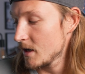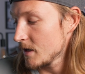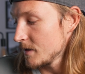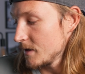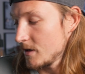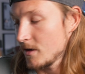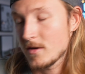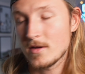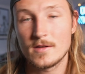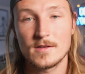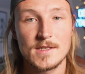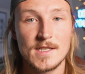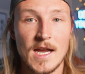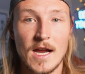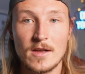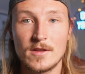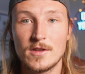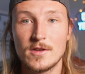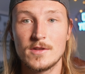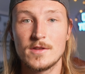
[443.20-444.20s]
and then you can
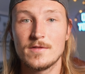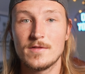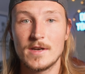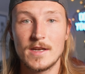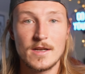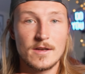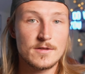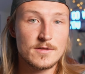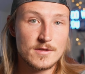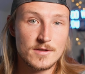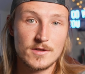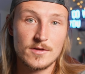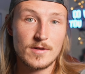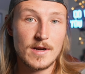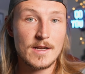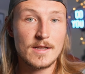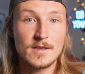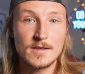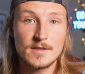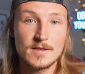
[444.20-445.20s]
download the videos
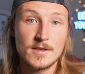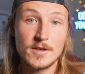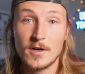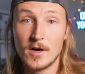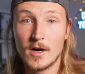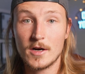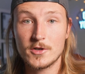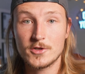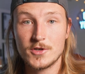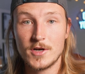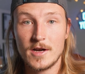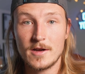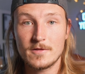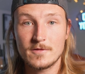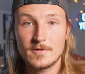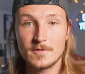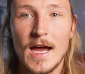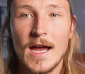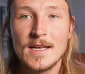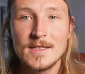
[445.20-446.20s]
directly to your hard drive.
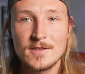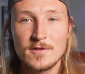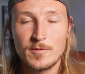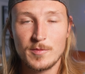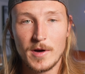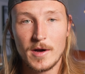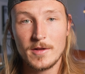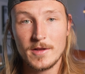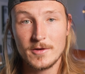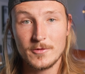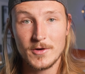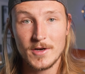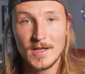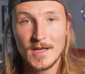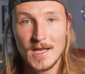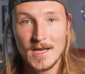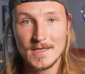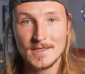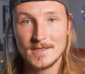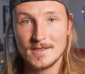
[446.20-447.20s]
As you've probably
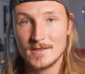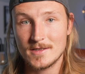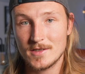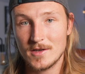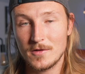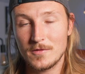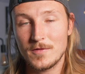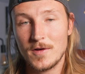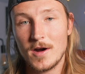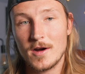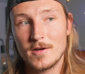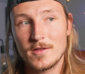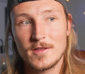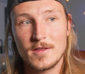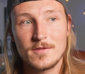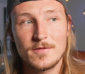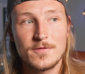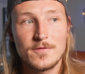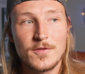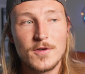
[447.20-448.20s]
realized so far,
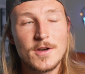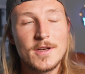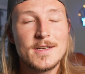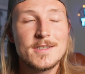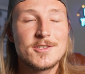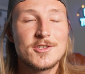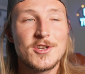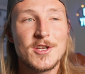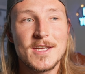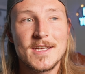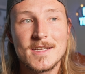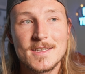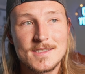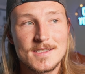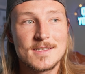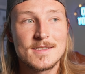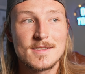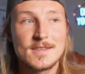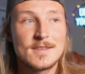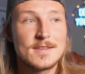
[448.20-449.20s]
the footage
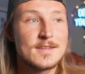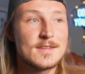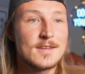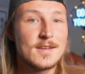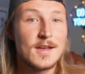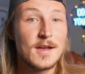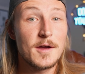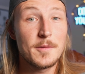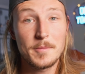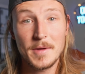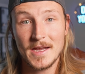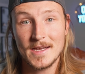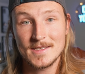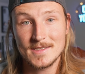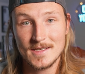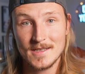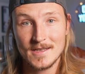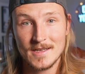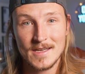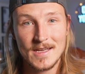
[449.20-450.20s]
isn't
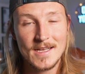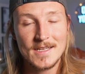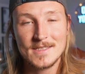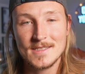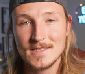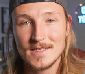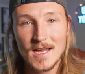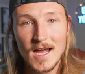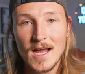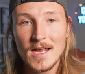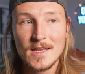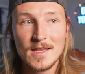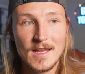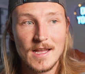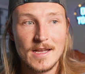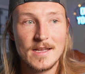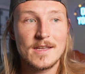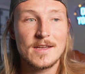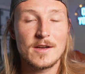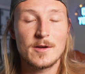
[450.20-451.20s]
amazing. It's not
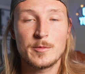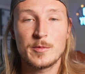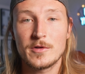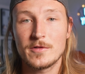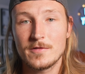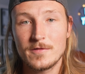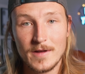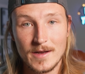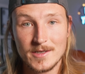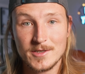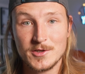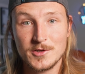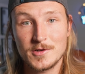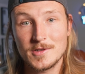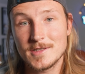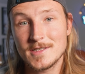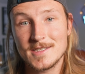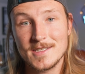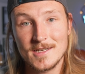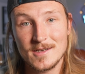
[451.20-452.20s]
like a
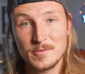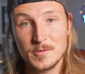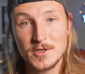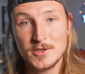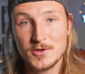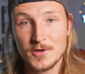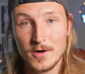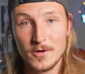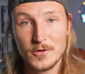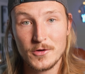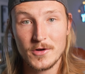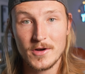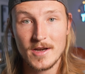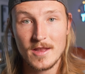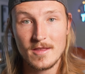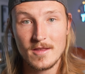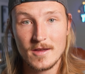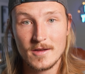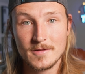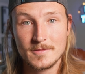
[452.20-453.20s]
professional cinema drone or
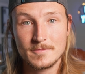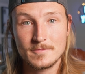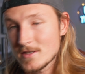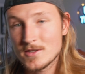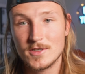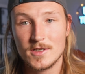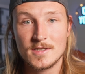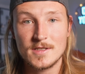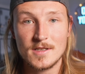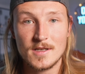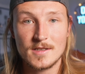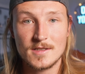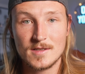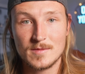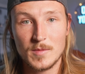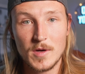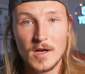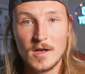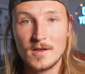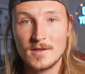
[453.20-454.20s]
anything. It's just a
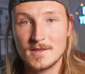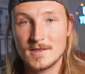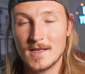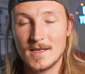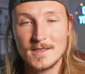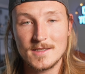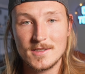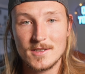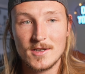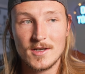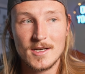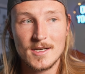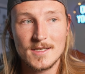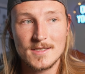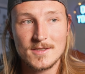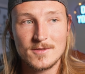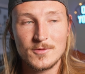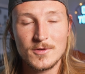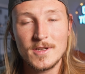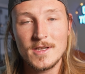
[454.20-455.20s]
small sensor and
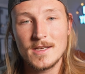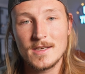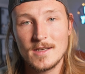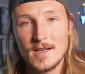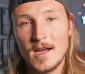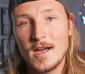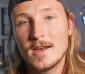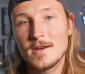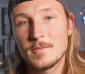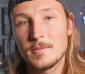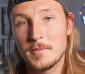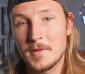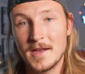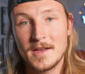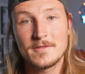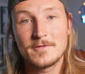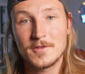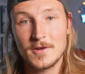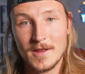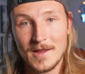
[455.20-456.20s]
it's really not
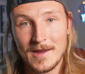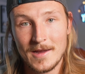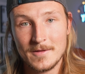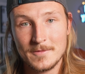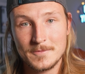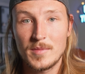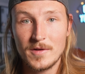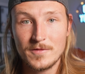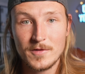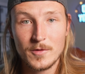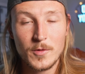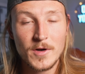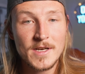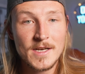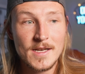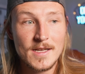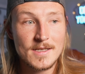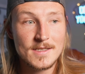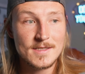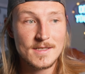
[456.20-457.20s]
made for that. But for what
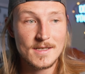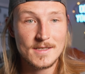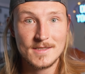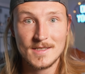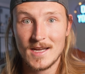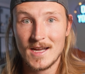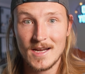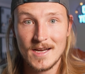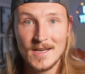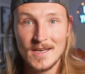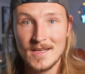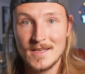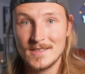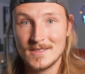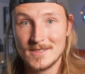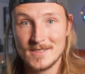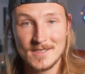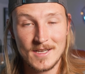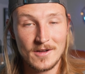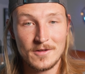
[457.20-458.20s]
it is, a tiny
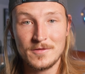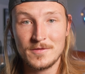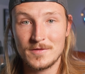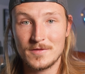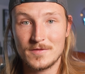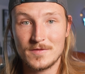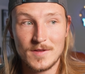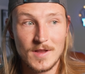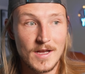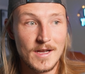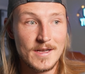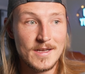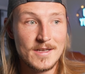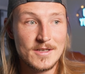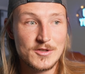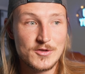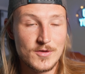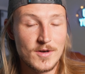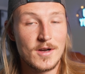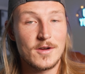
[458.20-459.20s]

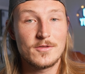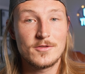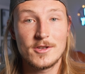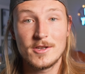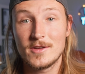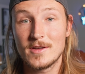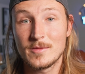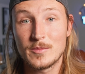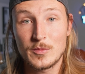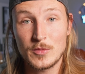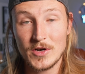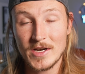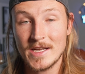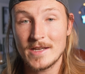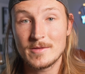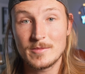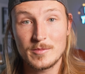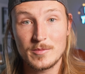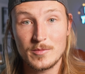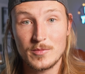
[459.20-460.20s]
self-flying drone that you can
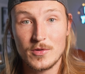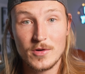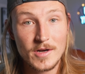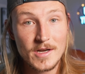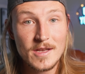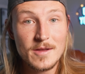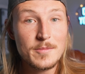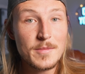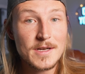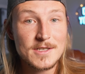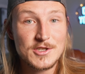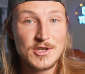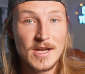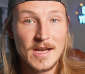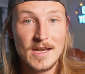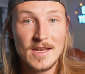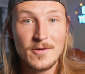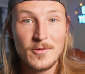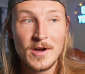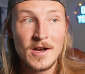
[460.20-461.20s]
bring pretty much
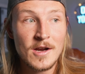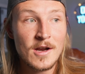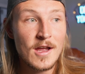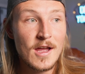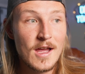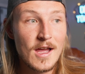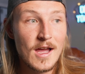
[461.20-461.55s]
anywhere,